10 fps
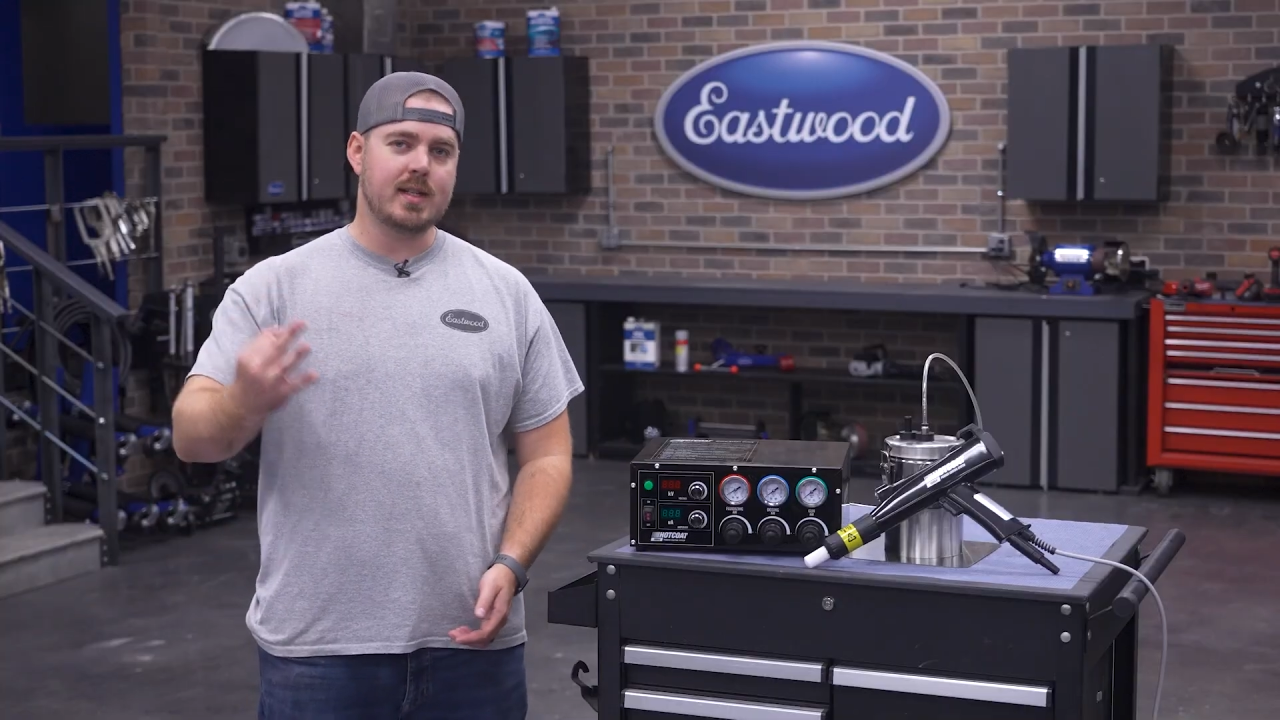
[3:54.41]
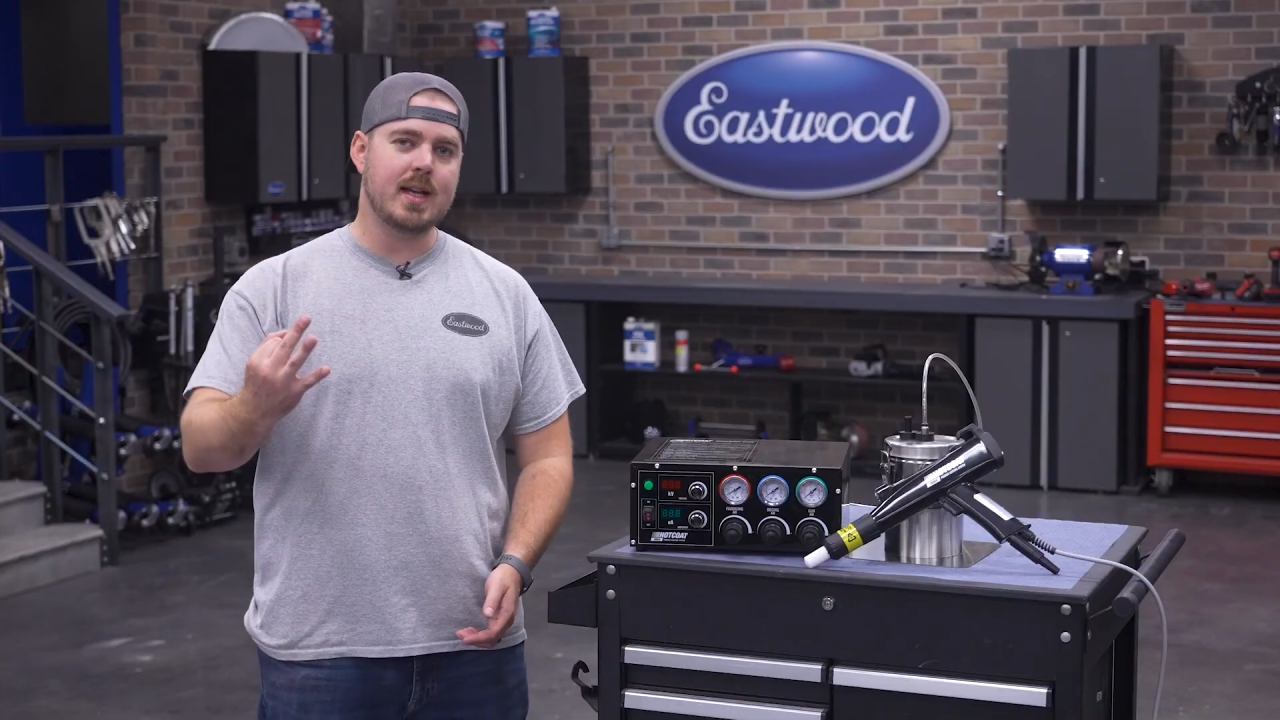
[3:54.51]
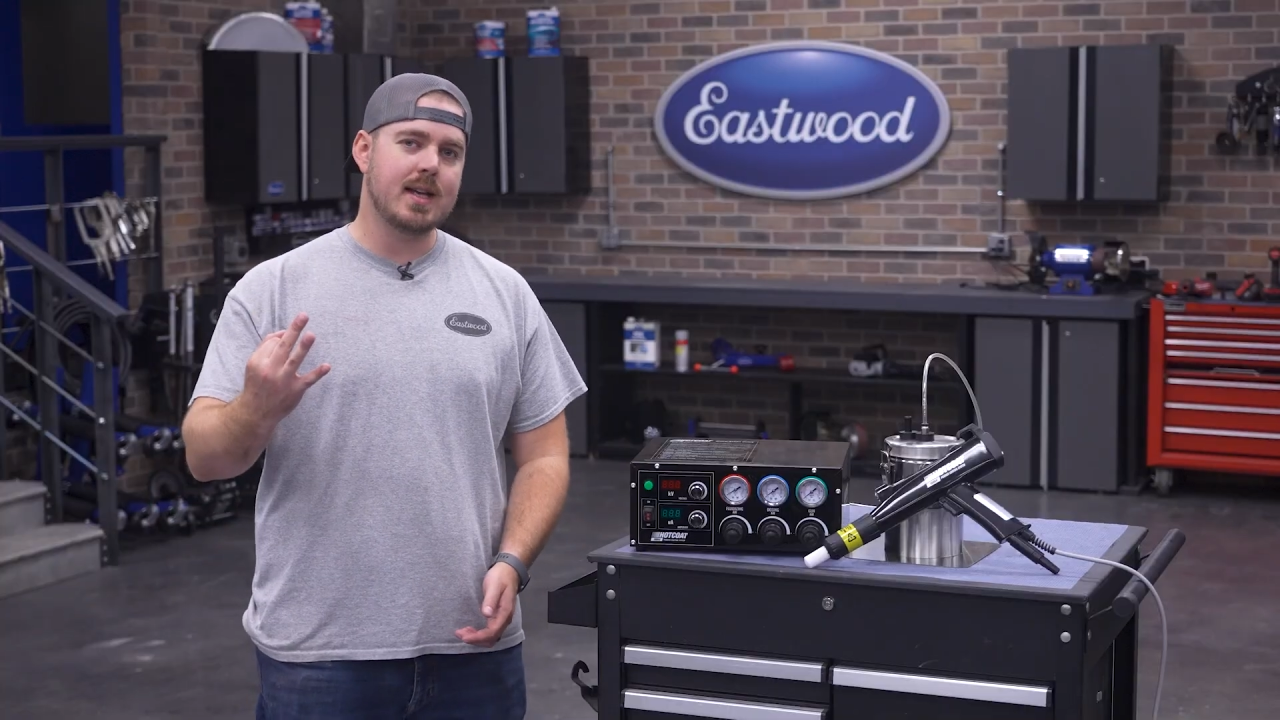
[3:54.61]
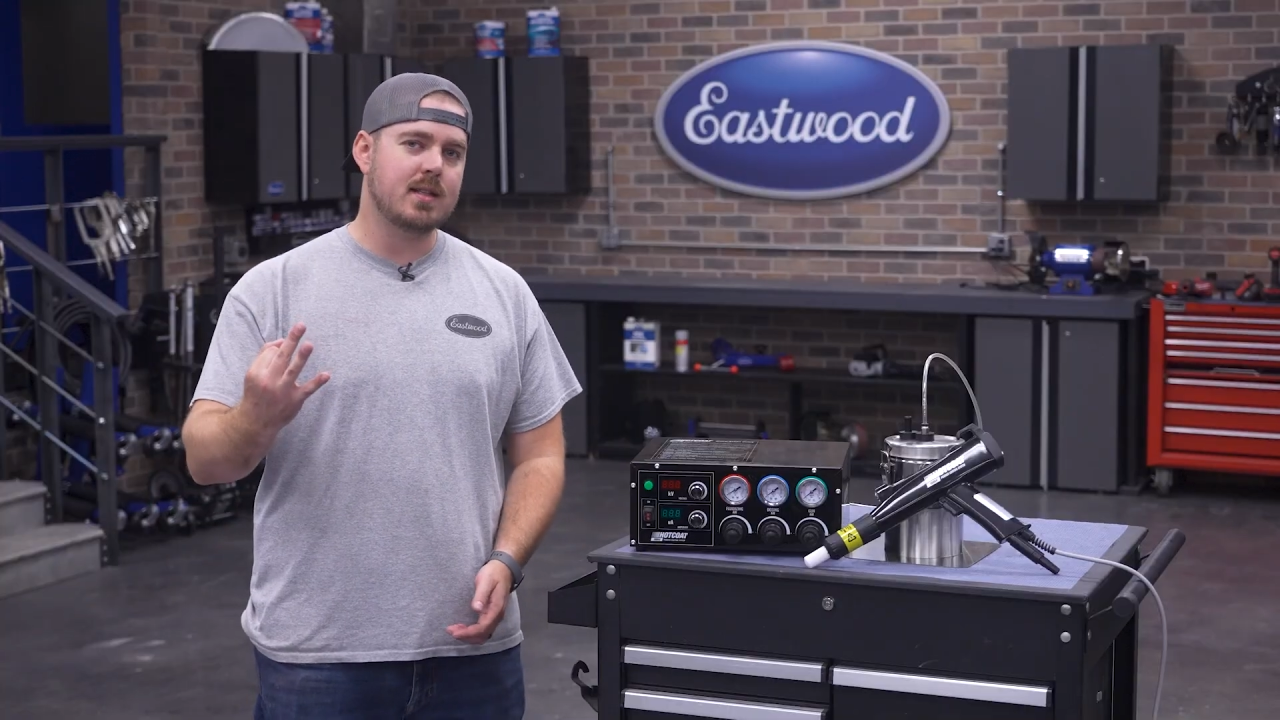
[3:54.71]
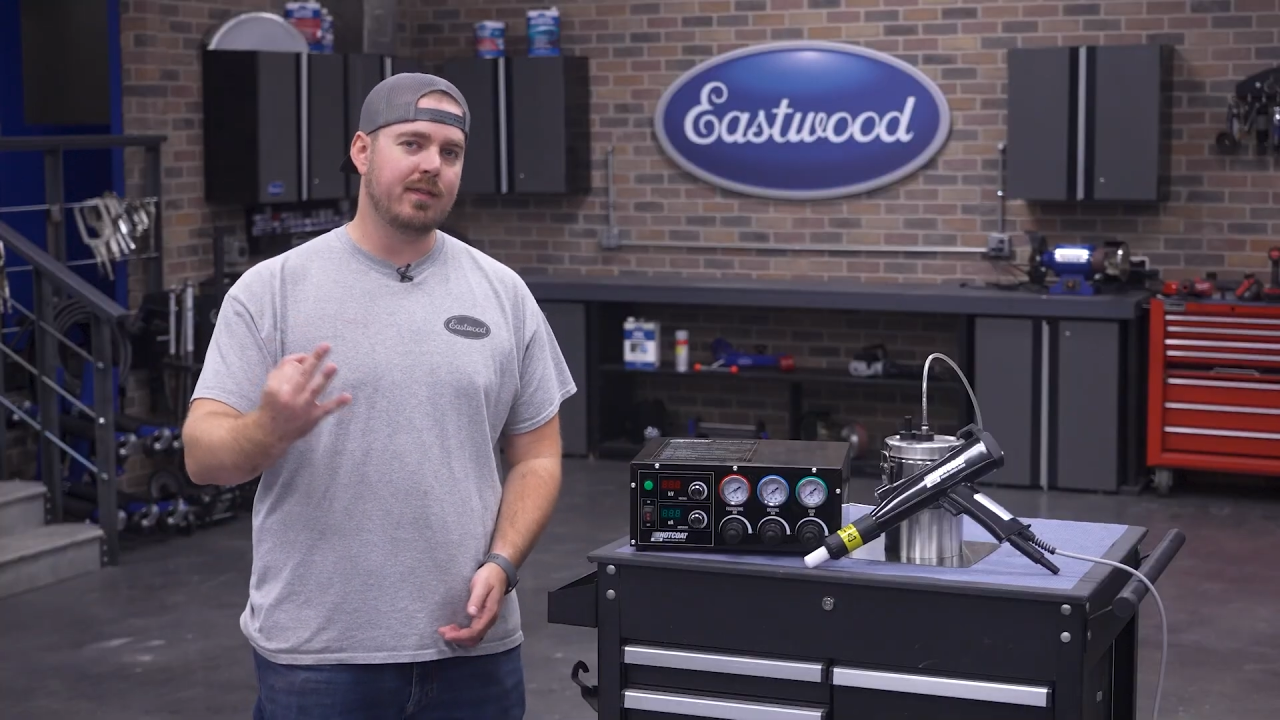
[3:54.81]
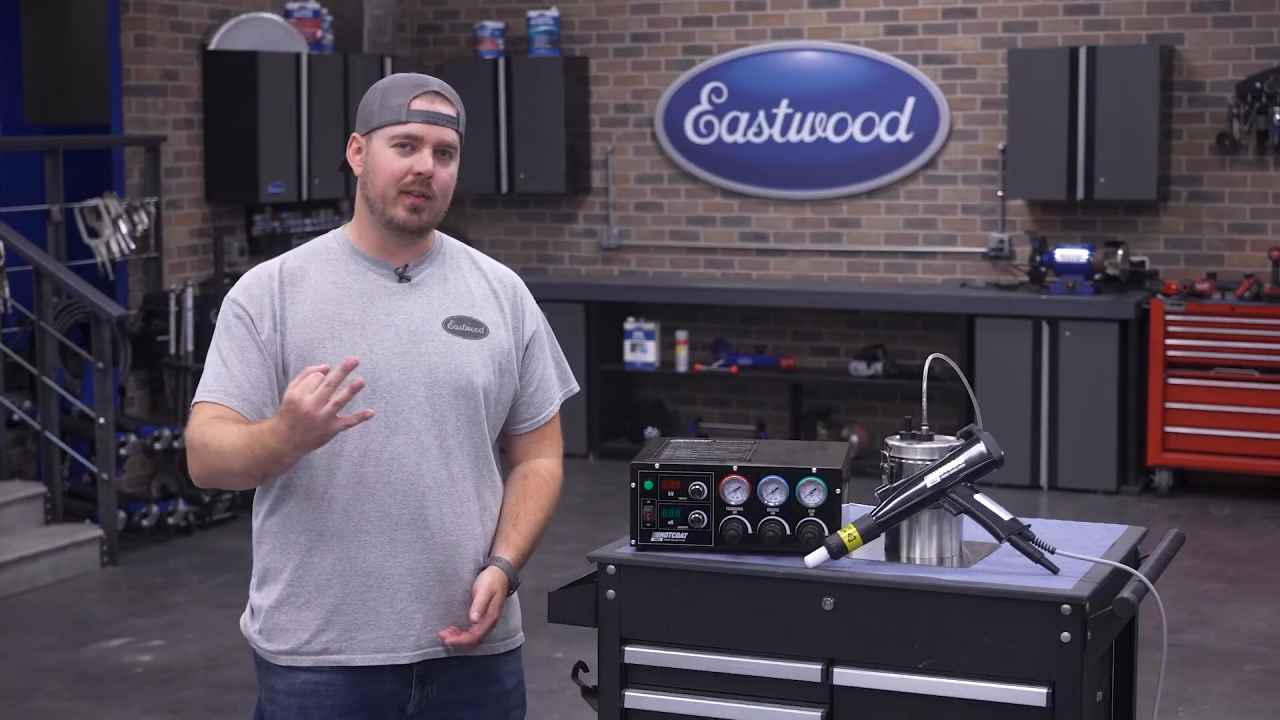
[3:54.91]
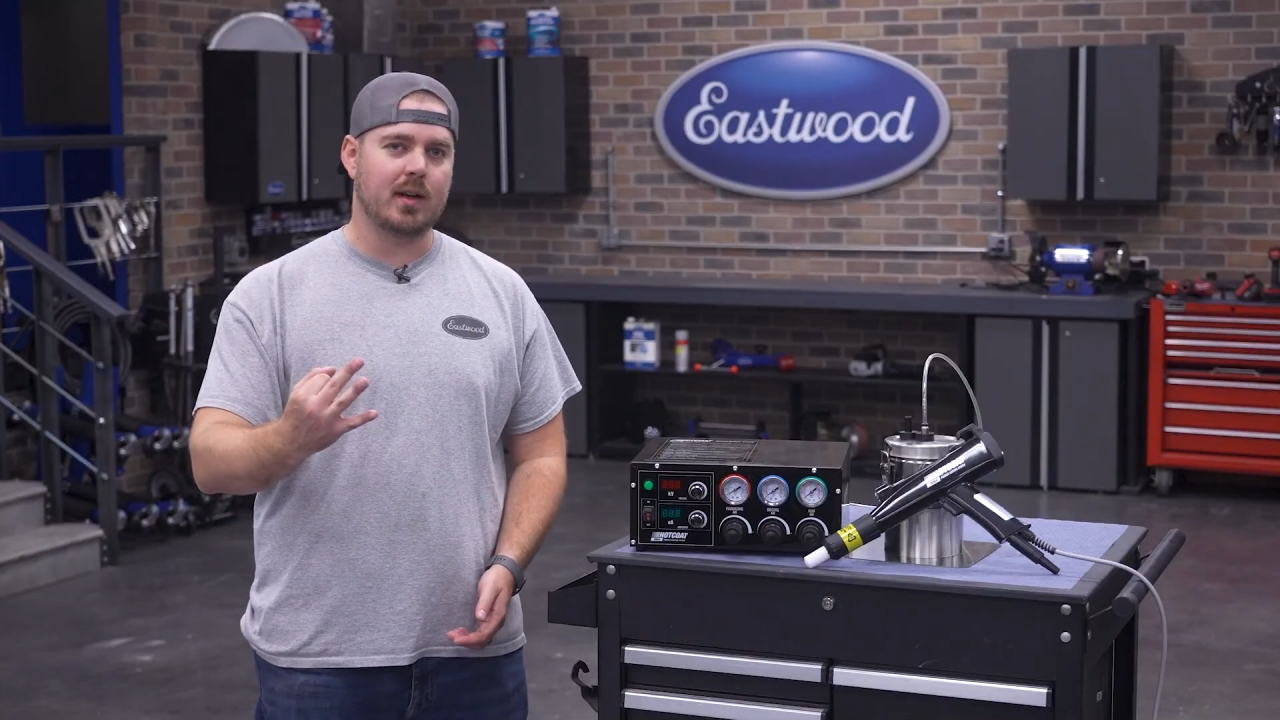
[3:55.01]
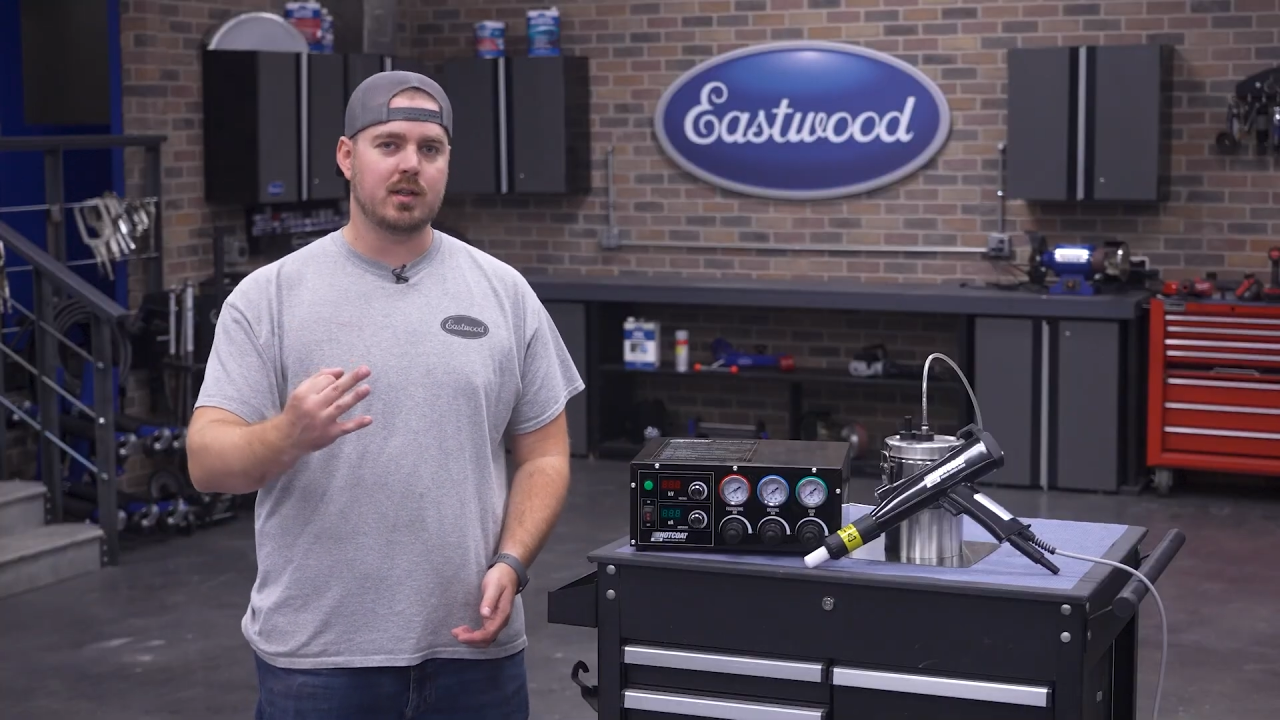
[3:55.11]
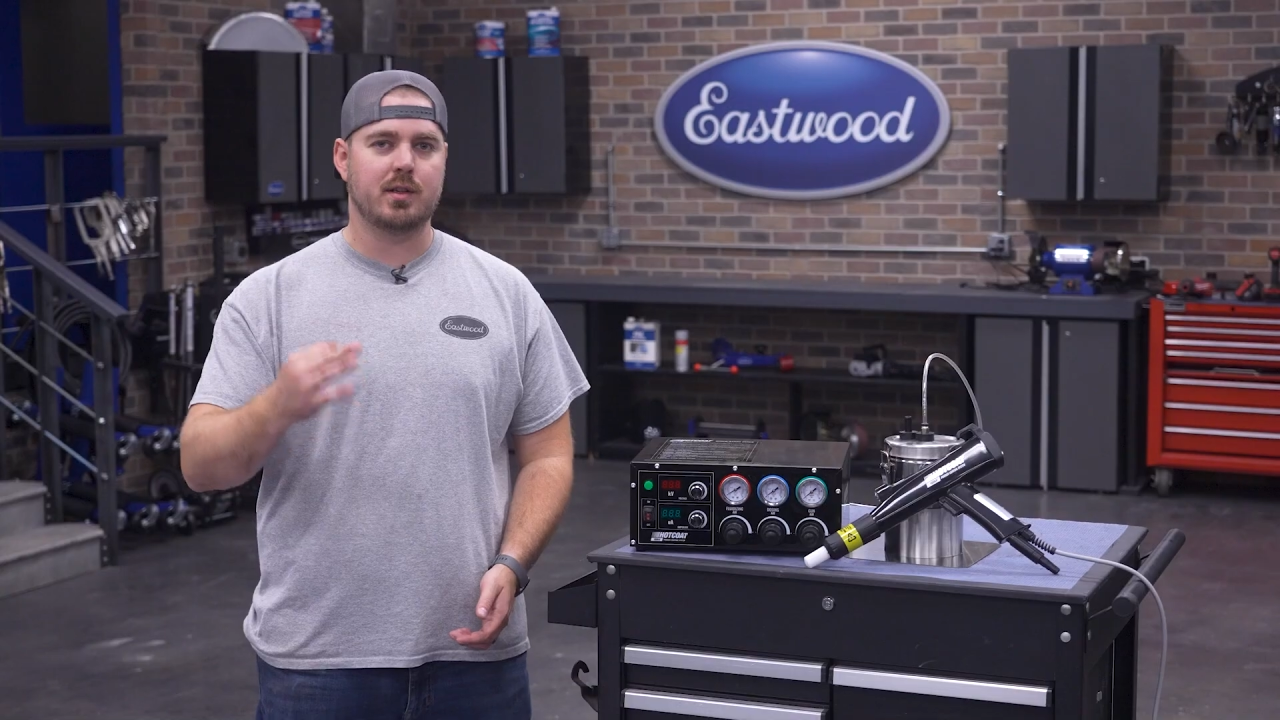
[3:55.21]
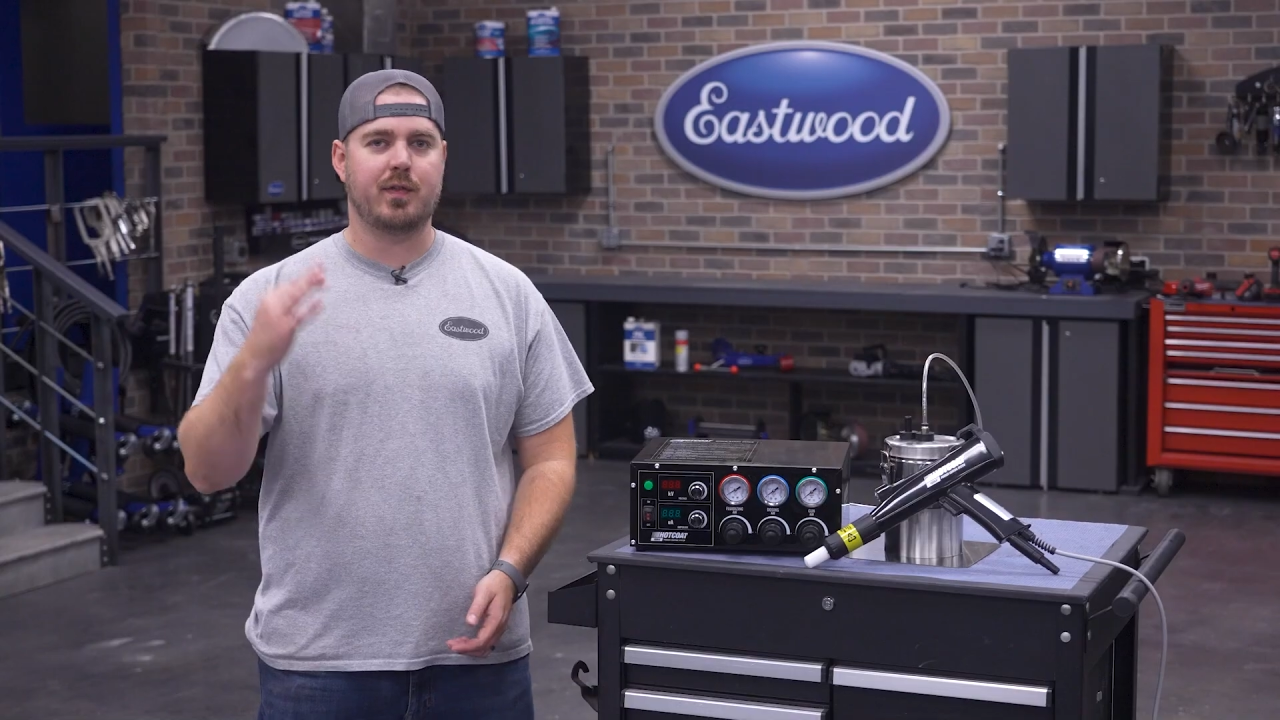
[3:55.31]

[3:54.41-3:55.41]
size deflectors